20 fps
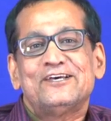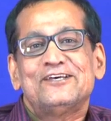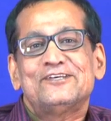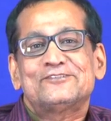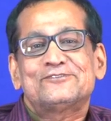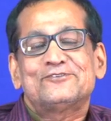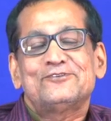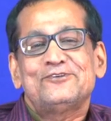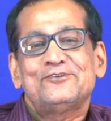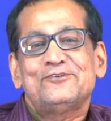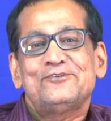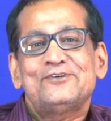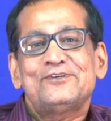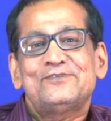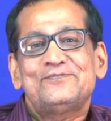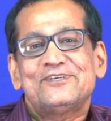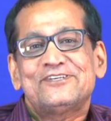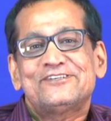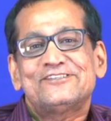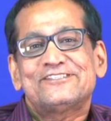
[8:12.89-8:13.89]
So, load
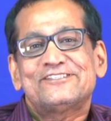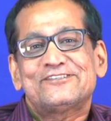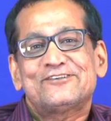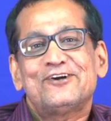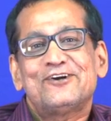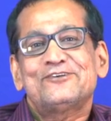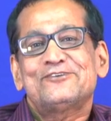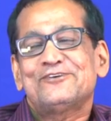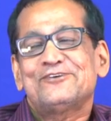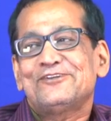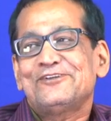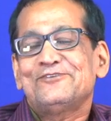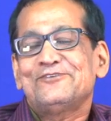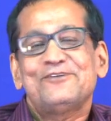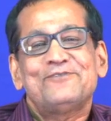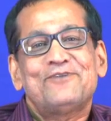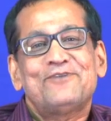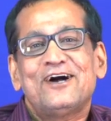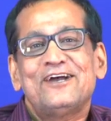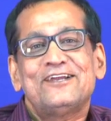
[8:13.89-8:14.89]
frequency control you
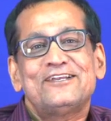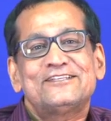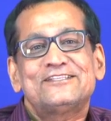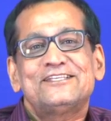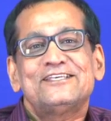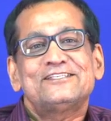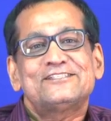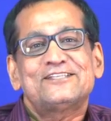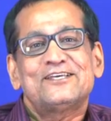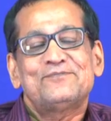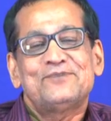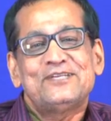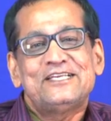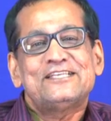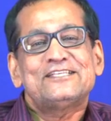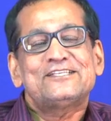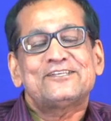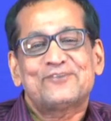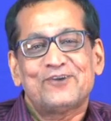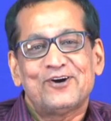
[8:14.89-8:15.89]
will find things are very, it
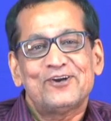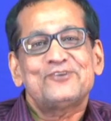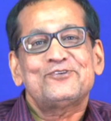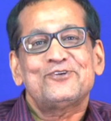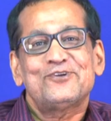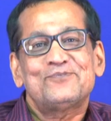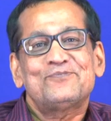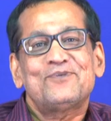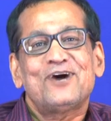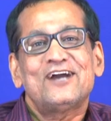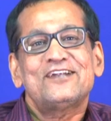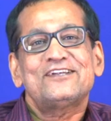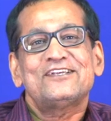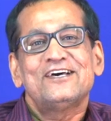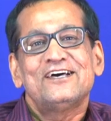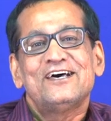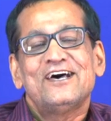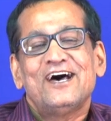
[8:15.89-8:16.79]
is a control part,